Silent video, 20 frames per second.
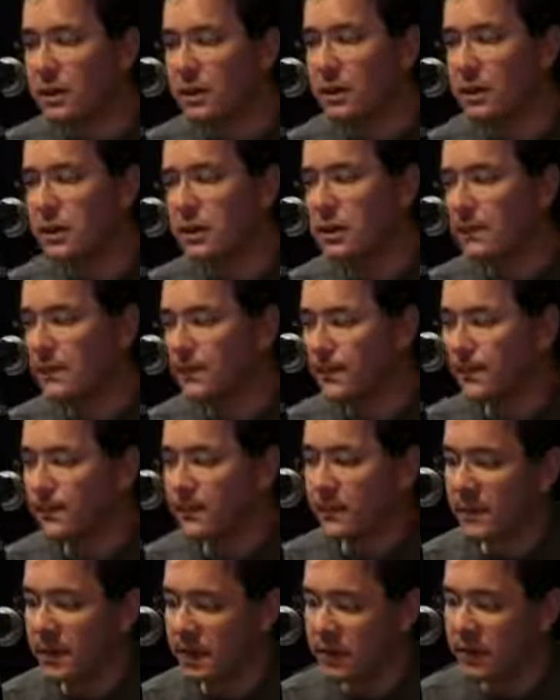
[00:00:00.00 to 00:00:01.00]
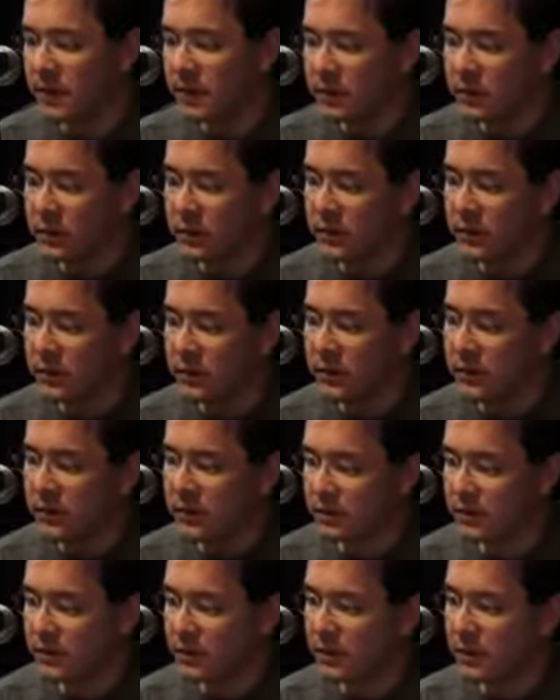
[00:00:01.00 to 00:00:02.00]
And I just went
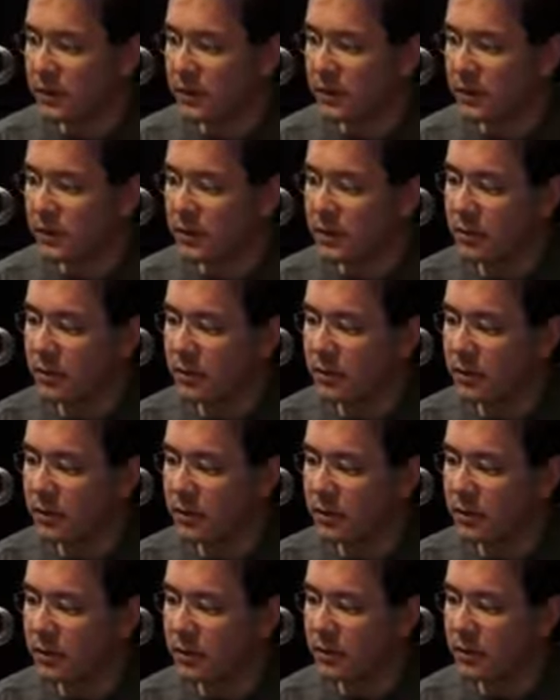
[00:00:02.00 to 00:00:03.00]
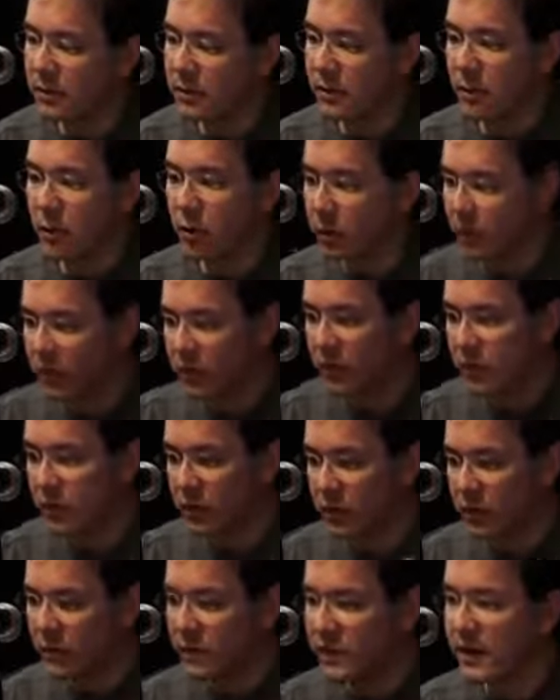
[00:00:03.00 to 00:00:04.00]
to my local library and I got a whole bunch of
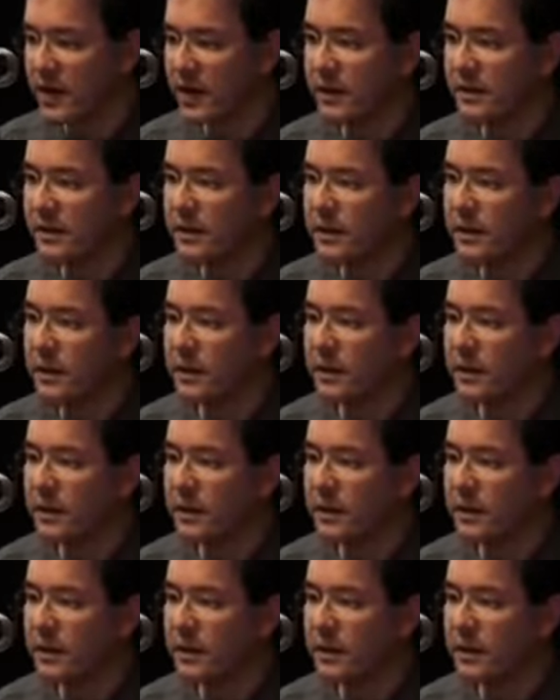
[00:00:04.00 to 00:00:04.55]
those out.